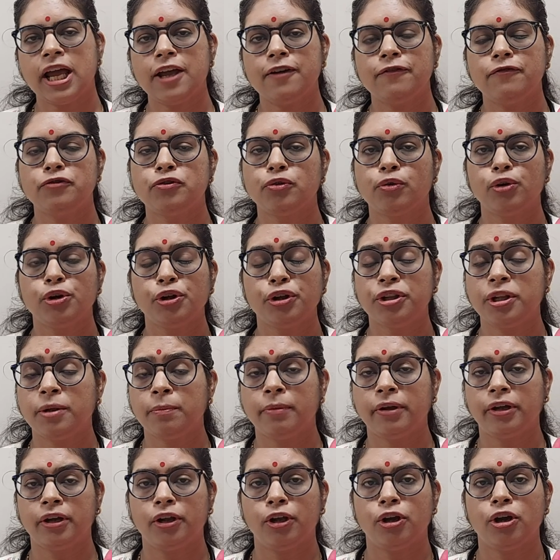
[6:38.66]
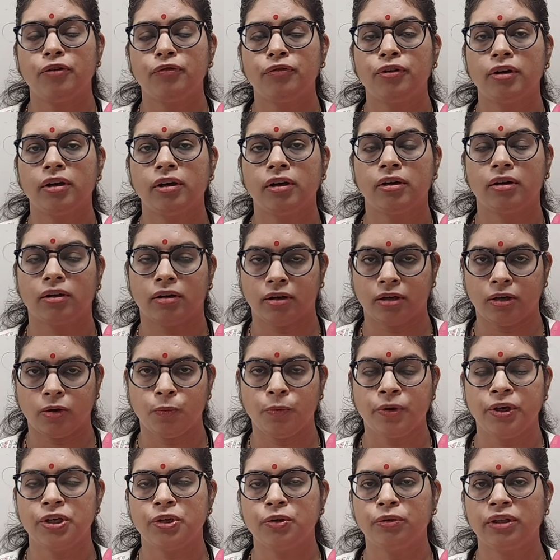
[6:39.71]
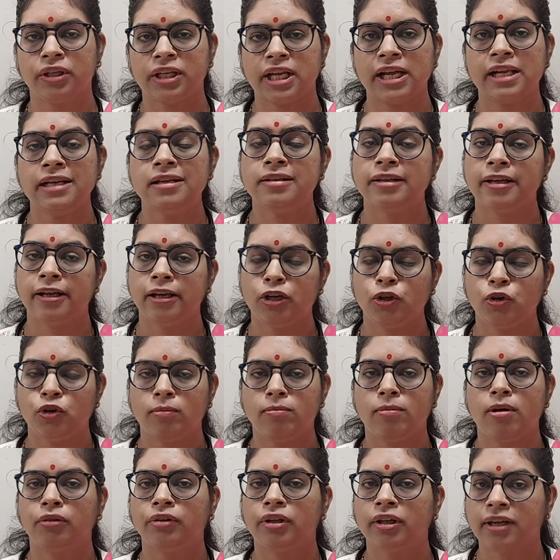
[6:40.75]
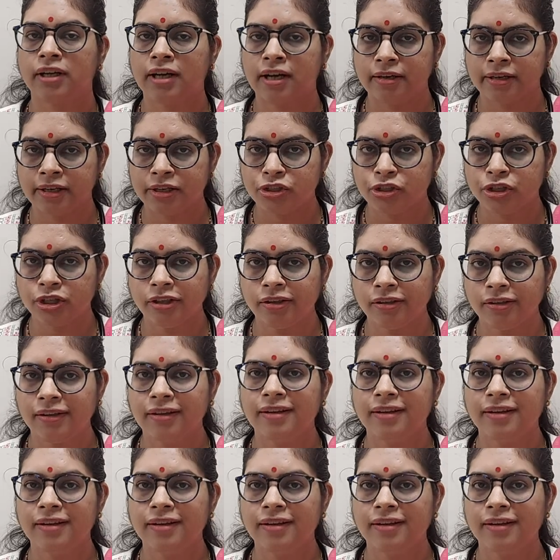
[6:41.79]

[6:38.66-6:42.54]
I have told you in the beginning of the video that I'll tell you about the condition.